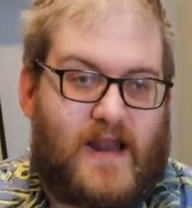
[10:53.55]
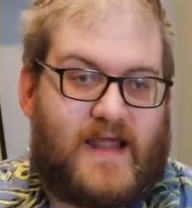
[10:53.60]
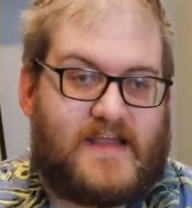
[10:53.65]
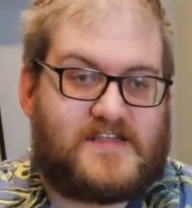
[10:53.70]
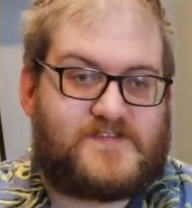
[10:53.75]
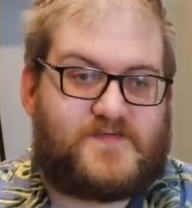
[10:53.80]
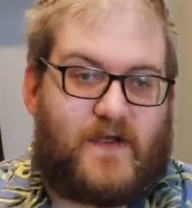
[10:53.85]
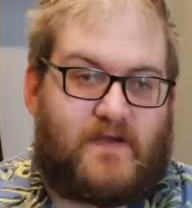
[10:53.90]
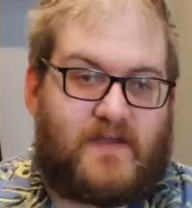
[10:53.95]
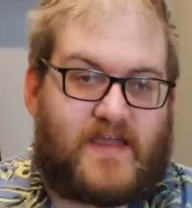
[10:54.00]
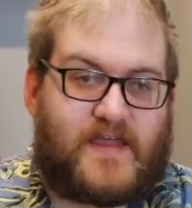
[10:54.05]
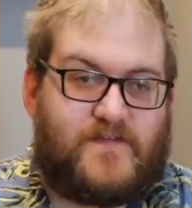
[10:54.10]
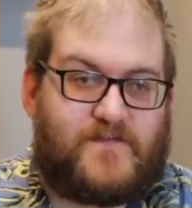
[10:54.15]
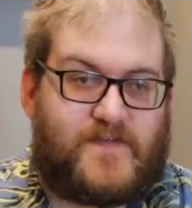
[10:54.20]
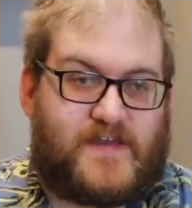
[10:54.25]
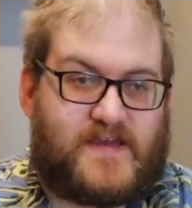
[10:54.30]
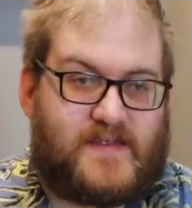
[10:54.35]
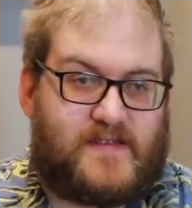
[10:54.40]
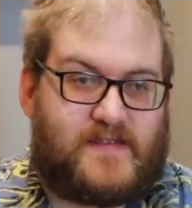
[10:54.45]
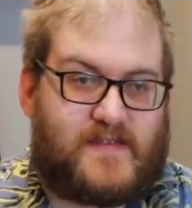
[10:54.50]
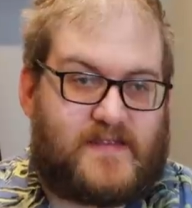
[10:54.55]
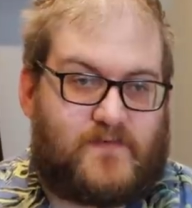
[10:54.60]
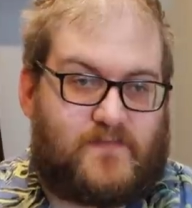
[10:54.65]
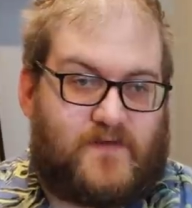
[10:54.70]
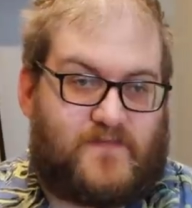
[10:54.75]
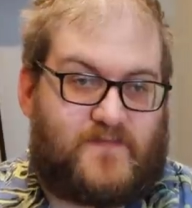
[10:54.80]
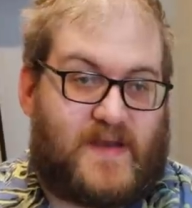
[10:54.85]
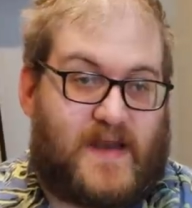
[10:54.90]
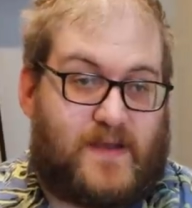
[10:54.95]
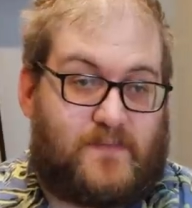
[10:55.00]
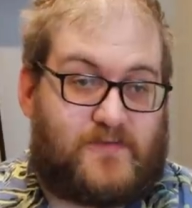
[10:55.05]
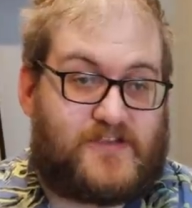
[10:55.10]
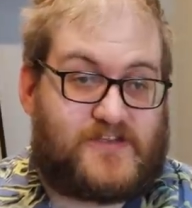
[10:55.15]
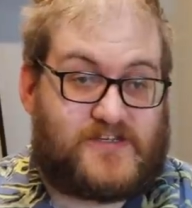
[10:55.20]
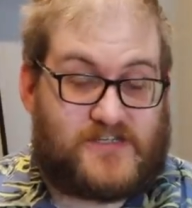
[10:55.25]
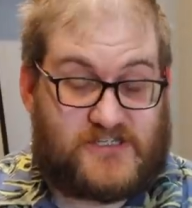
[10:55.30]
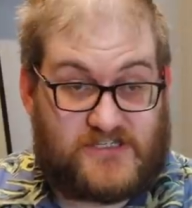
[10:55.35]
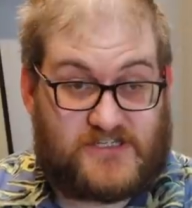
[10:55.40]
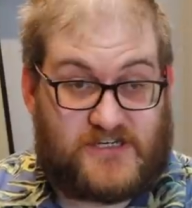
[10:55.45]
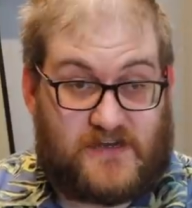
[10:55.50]
It's very convenient that we've been able to
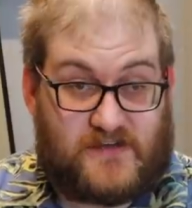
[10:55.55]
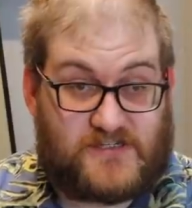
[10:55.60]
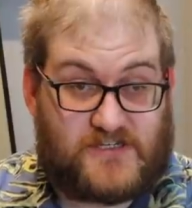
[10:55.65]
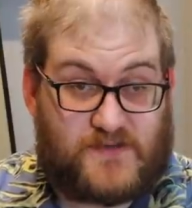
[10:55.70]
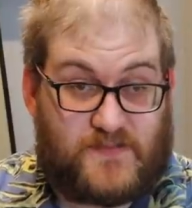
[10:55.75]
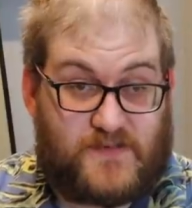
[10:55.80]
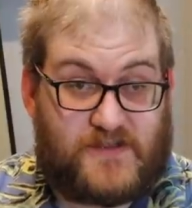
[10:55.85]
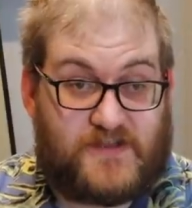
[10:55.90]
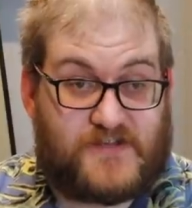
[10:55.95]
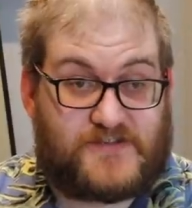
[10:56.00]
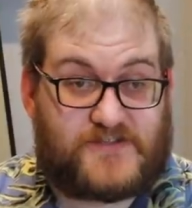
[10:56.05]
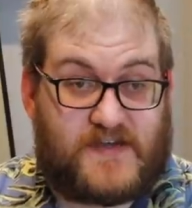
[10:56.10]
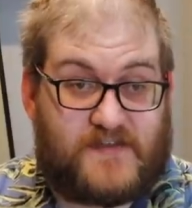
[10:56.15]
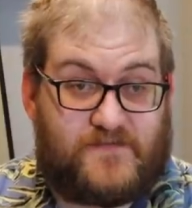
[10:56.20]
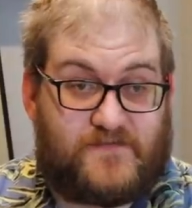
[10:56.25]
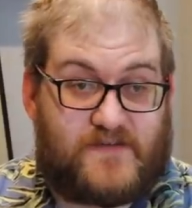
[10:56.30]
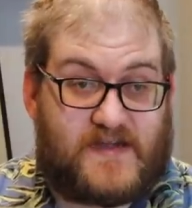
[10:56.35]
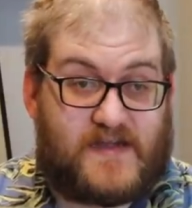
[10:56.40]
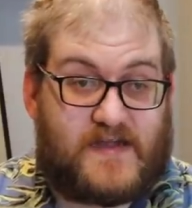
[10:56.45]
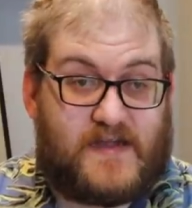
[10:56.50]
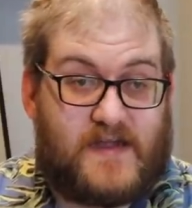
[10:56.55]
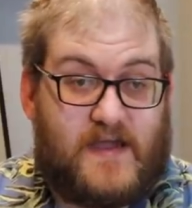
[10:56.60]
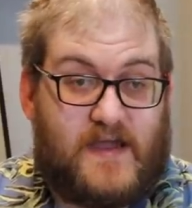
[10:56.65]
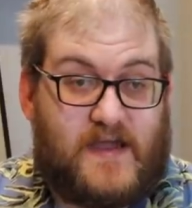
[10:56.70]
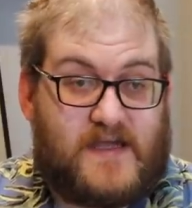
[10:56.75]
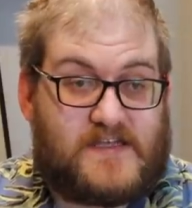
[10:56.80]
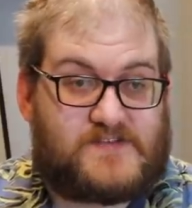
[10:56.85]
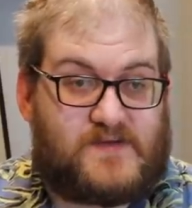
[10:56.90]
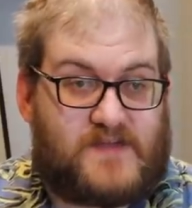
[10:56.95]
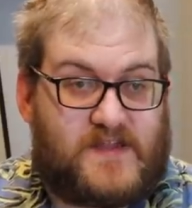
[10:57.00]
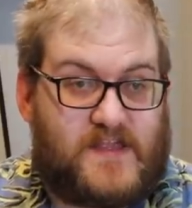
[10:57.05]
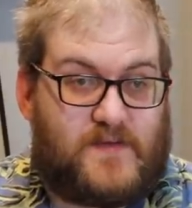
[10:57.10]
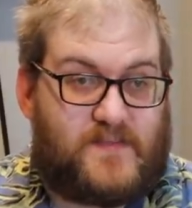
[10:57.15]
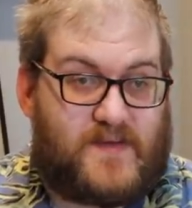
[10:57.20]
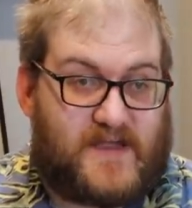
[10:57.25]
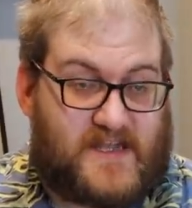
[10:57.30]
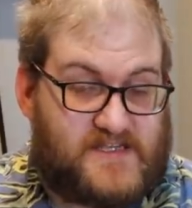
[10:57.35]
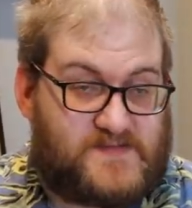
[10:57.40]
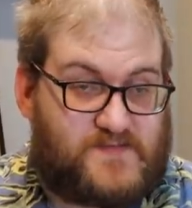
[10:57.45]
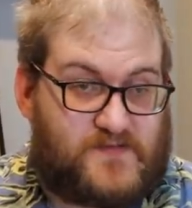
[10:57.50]
just charge up on the driveway. It's one of the
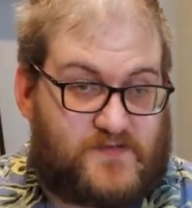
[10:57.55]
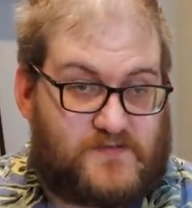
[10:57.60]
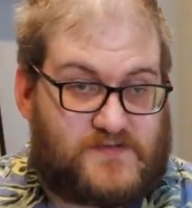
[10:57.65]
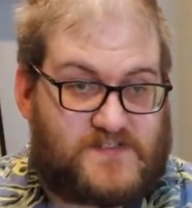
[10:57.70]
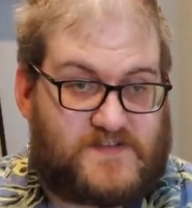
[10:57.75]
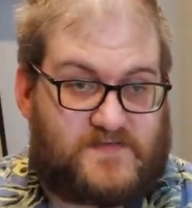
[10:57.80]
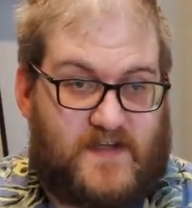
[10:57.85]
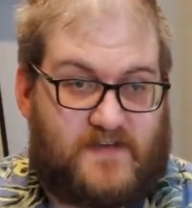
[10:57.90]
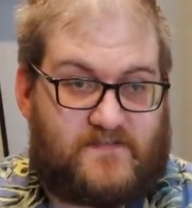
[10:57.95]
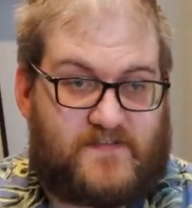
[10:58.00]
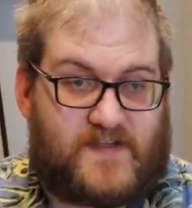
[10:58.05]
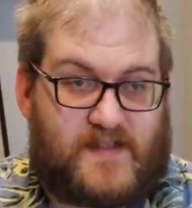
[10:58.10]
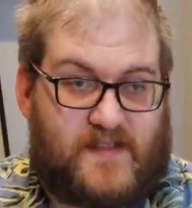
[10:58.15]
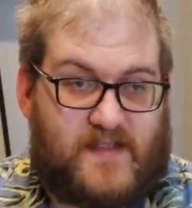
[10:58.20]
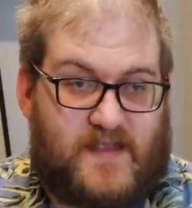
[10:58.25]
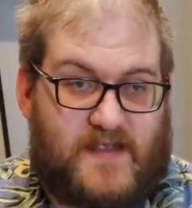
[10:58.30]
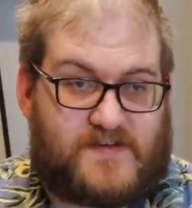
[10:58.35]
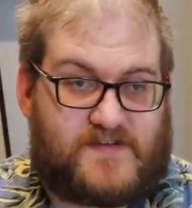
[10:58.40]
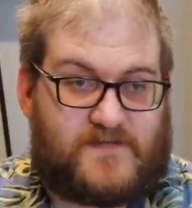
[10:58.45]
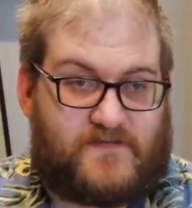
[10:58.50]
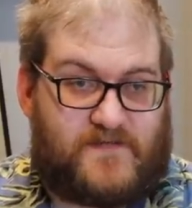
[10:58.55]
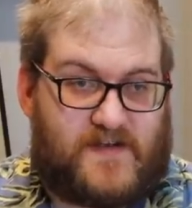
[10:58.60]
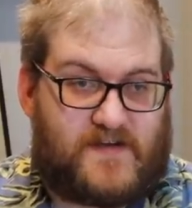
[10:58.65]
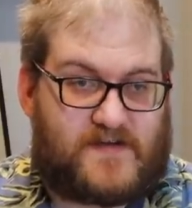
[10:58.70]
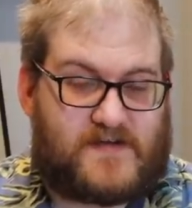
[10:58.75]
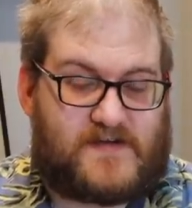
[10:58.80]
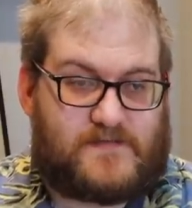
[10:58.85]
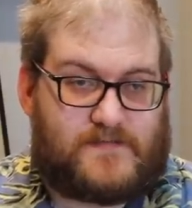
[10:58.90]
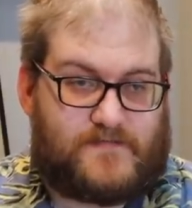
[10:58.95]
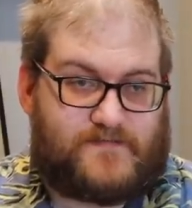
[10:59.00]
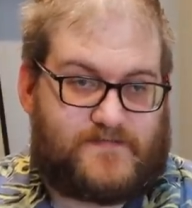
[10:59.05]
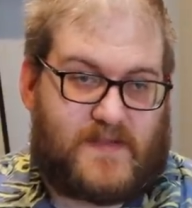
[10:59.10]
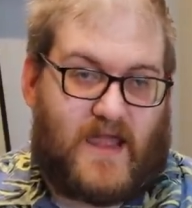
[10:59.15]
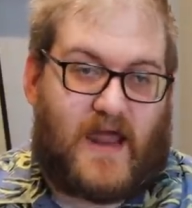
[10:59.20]
biggest pros of having an electric vehicle.